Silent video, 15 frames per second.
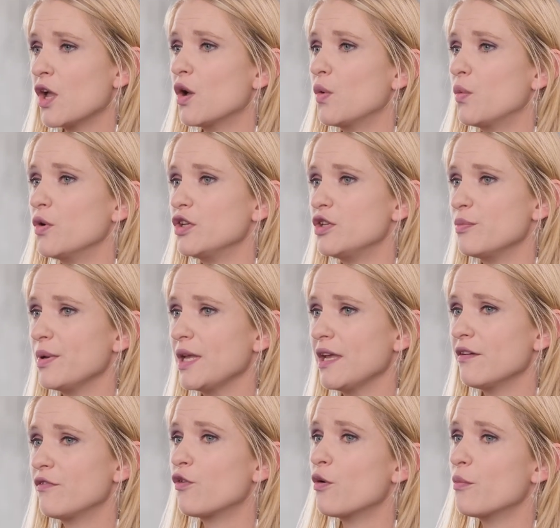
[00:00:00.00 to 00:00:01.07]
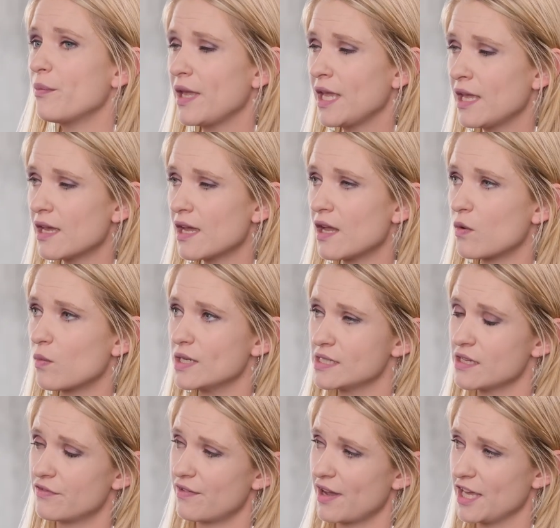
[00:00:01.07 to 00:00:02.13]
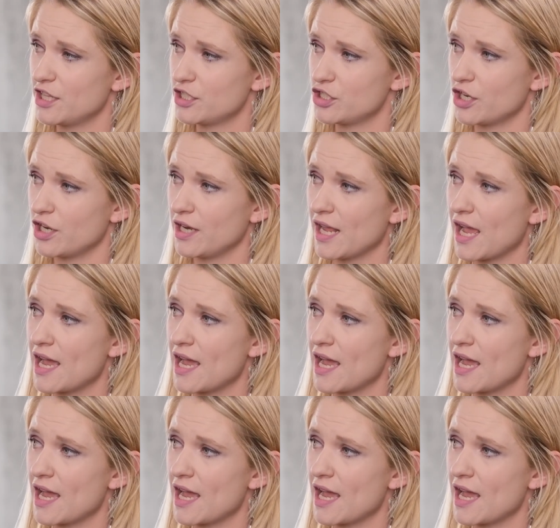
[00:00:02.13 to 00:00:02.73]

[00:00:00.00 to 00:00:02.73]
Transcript: would be, for me, it was a faith journey.